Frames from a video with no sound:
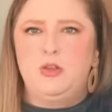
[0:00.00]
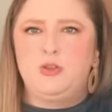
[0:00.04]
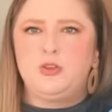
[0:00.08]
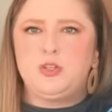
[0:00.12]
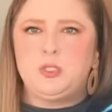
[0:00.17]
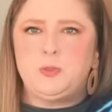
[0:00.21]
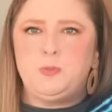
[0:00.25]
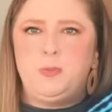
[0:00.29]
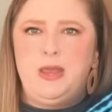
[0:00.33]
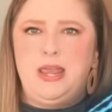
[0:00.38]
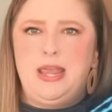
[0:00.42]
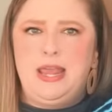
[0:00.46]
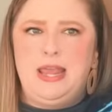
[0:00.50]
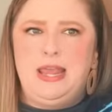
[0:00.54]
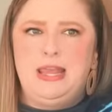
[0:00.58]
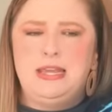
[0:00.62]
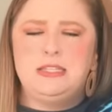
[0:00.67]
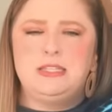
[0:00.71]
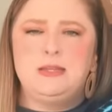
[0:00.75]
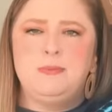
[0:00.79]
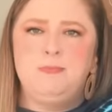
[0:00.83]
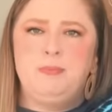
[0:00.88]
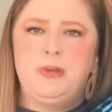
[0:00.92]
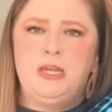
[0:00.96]

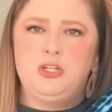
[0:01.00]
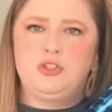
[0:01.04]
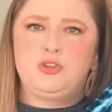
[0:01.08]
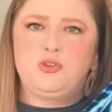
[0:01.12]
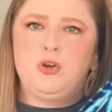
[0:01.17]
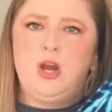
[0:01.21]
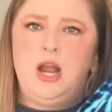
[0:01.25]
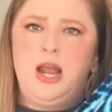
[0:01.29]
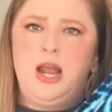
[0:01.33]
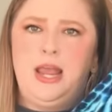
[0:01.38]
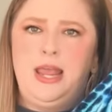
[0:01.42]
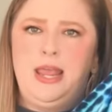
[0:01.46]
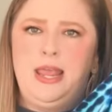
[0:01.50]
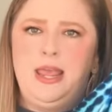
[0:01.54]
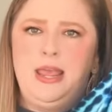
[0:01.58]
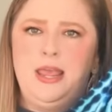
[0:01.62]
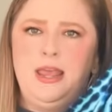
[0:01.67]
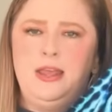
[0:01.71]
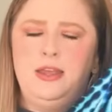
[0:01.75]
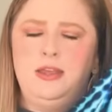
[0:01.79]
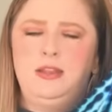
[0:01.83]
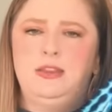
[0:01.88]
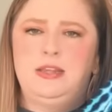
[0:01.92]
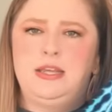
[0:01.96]
Space and Beach
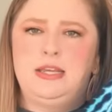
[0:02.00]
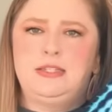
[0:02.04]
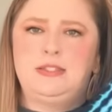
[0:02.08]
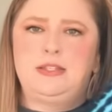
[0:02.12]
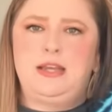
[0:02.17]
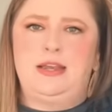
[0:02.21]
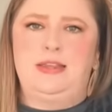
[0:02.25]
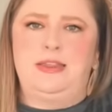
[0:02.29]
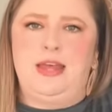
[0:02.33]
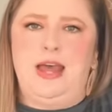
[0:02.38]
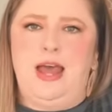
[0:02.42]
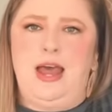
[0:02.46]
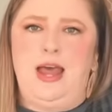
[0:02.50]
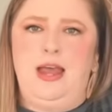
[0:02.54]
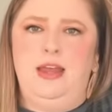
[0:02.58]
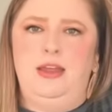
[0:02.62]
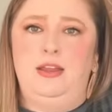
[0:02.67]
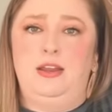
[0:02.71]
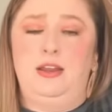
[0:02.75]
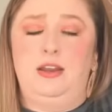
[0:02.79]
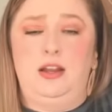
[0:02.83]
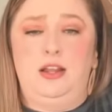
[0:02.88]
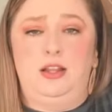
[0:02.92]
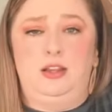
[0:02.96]
Riot and things like that.
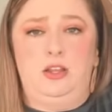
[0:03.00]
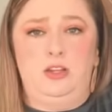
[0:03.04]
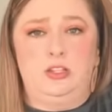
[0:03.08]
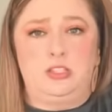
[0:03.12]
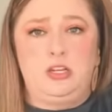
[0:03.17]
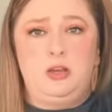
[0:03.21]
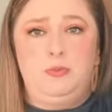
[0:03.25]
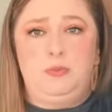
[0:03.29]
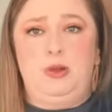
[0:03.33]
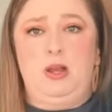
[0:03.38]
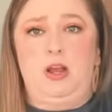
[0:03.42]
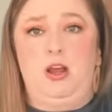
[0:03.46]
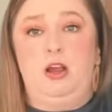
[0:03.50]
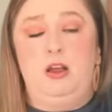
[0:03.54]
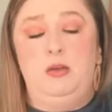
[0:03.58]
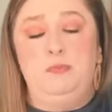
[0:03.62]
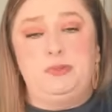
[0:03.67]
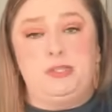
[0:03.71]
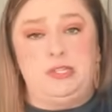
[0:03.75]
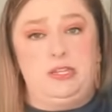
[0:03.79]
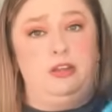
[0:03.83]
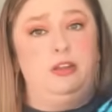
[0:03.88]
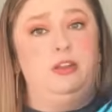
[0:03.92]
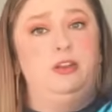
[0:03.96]
And I looked up
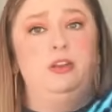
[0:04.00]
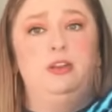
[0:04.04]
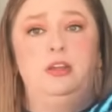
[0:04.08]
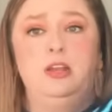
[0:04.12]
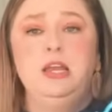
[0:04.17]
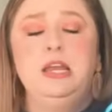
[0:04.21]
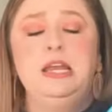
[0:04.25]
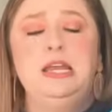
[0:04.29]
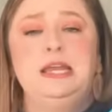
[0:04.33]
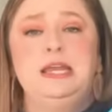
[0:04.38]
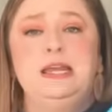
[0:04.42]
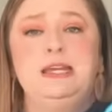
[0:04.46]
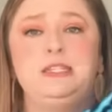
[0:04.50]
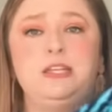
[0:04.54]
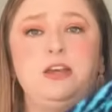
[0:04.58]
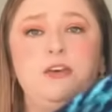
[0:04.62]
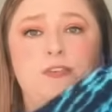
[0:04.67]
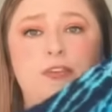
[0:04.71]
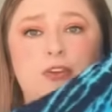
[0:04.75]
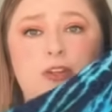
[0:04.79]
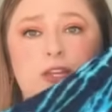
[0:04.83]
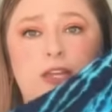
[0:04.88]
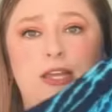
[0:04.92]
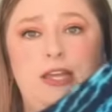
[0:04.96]
comps and it
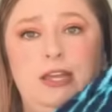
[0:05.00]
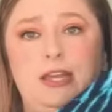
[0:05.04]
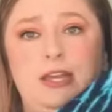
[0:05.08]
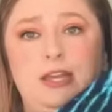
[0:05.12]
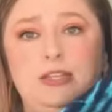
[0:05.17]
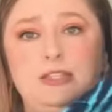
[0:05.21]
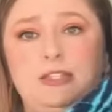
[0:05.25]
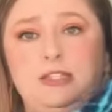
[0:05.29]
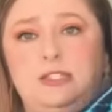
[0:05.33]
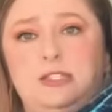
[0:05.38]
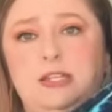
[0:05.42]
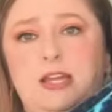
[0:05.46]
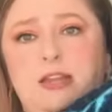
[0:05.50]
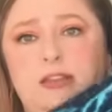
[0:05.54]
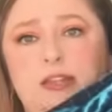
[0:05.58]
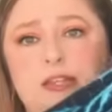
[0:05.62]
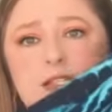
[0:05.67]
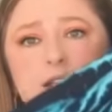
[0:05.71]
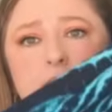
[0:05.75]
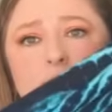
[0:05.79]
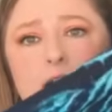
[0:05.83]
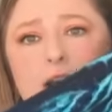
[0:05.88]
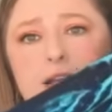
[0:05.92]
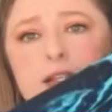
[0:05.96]
definitely is. It's got this
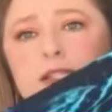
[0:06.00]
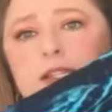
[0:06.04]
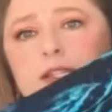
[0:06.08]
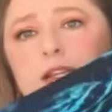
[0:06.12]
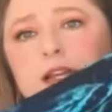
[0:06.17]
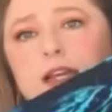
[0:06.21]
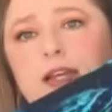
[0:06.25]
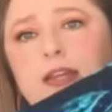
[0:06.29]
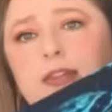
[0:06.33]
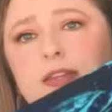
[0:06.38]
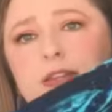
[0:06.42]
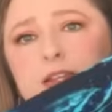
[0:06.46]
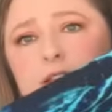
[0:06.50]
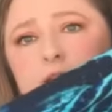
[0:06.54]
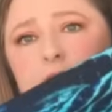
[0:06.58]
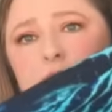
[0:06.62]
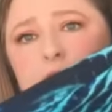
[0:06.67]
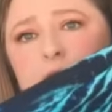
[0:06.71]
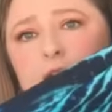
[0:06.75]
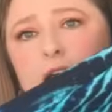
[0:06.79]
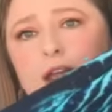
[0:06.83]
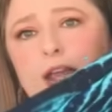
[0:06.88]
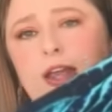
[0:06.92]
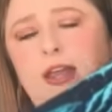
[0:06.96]
high slit in the
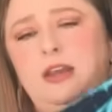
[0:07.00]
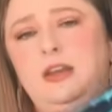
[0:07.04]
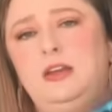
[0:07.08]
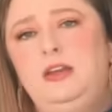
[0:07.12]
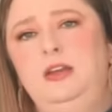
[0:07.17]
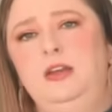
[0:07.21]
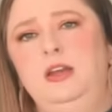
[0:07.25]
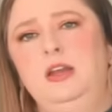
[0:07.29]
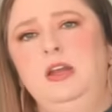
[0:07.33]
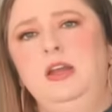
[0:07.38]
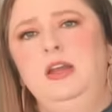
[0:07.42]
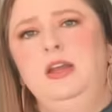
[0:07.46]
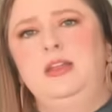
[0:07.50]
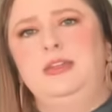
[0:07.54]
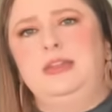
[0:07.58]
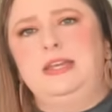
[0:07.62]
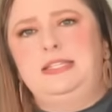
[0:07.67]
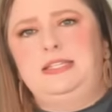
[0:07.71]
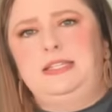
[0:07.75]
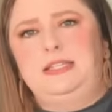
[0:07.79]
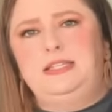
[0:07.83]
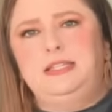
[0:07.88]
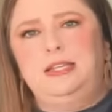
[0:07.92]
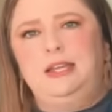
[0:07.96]
side.
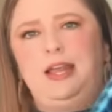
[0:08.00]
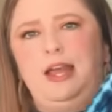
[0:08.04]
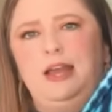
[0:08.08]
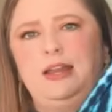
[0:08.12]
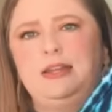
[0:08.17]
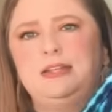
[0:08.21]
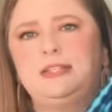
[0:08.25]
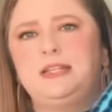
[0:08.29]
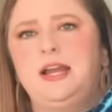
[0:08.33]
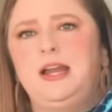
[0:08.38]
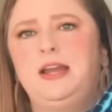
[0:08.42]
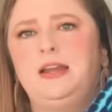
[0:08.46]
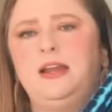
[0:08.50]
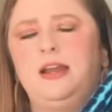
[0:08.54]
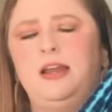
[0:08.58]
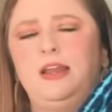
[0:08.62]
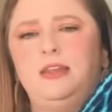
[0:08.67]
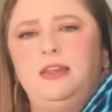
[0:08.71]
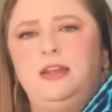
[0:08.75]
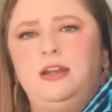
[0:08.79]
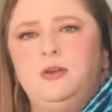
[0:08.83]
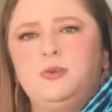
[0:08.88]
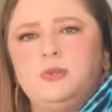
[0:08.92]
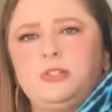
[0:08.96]
This is the kind of tie-dye
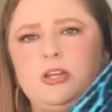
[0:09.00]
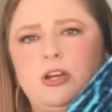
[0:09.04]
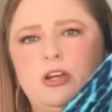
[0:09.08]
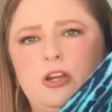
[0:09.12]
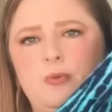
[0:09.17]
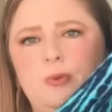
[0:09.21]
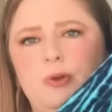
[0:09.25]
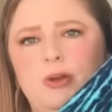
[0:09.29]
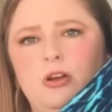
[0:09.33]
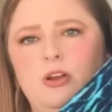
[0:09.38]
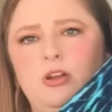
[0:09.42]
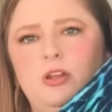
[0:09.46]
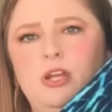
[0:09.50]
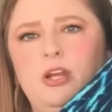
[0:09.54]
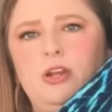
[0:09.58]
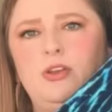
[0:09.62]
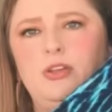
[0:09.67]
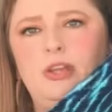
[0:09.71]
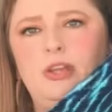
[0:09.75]
that I was talking about earlier that